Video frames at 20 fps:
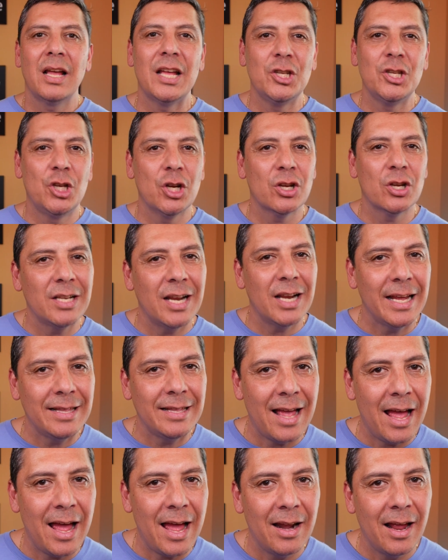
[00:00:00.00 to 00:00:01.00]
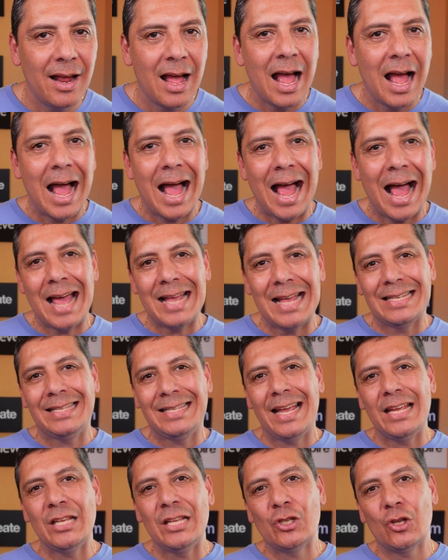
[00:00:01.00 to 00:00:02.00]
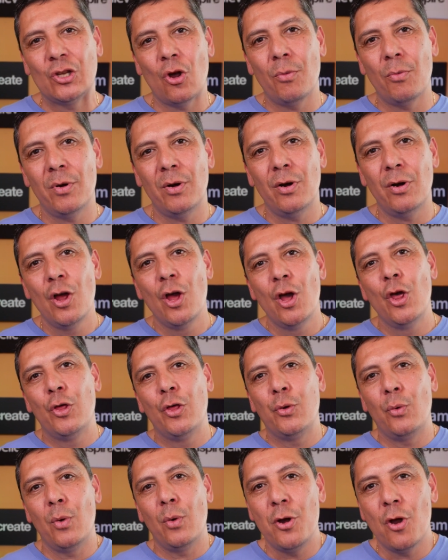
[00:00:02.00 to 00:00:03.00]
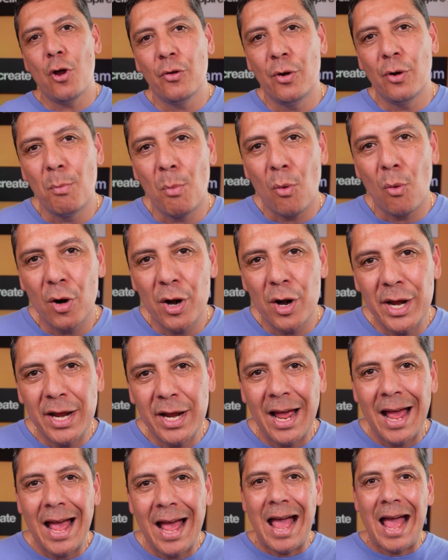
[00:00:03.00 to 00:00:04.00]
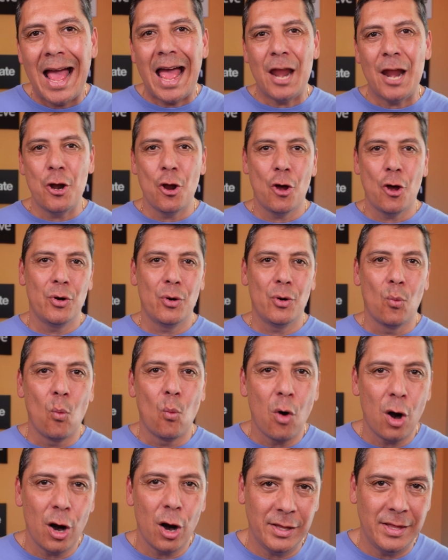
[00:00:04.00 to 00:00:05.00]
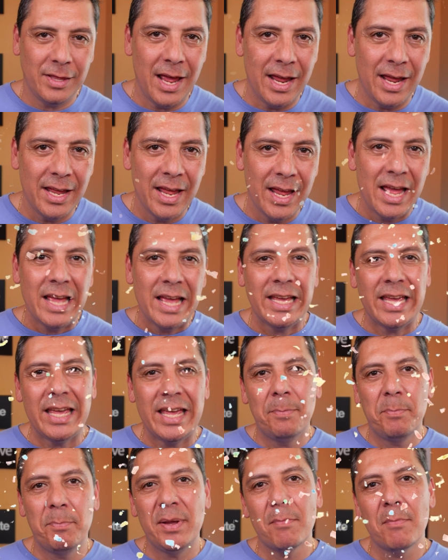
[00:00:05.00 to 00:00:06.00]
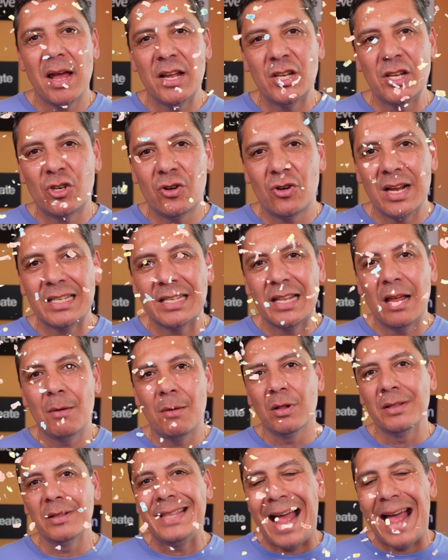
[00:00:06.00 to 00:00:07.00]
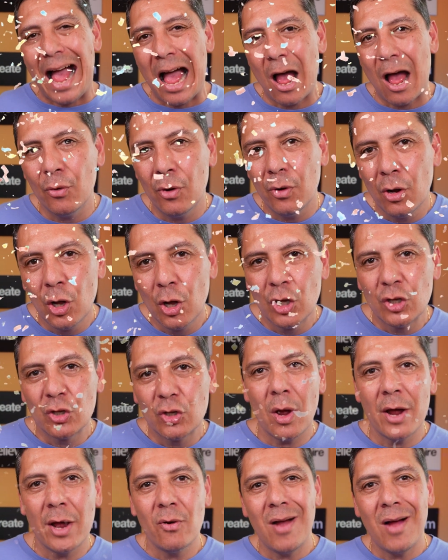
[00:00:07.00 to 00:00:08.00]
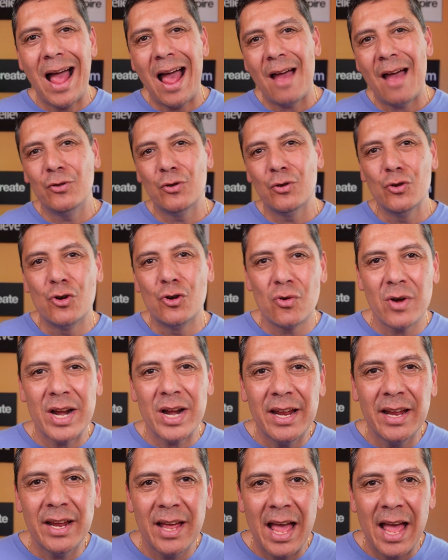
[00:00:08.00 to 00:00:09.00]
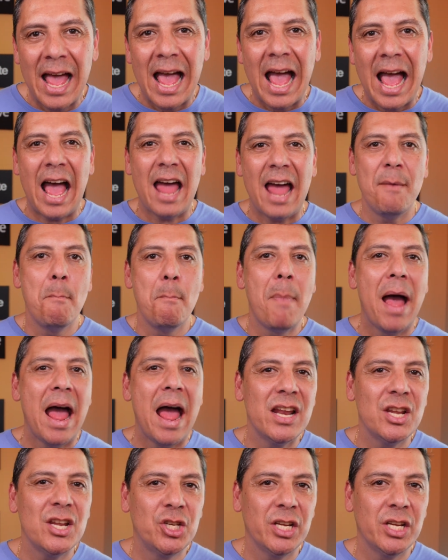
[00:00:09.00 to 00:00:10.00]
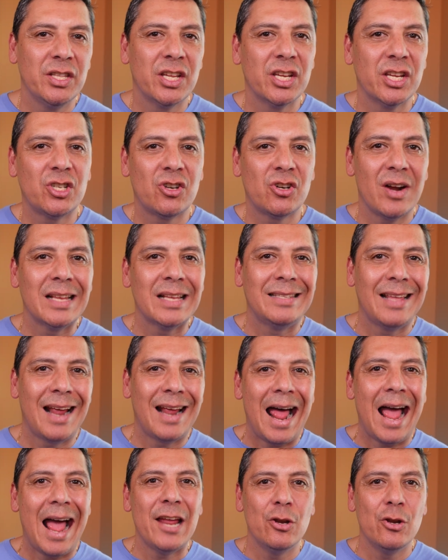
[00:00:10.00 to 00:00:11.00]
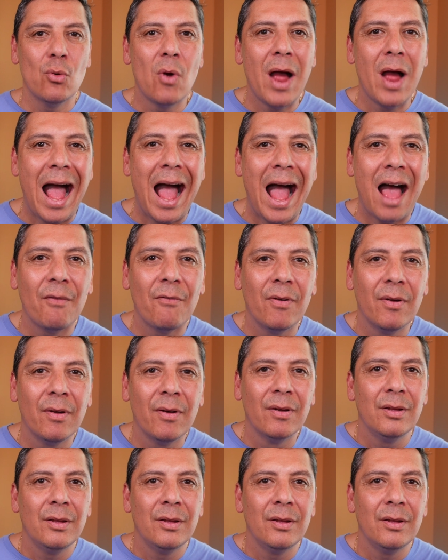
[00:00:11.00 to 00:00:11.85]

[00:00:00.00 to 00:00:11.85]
And just like that, I stay sober through another morning, another work day, keeping my stress level down so I don't have to drink and managing the stress that I do have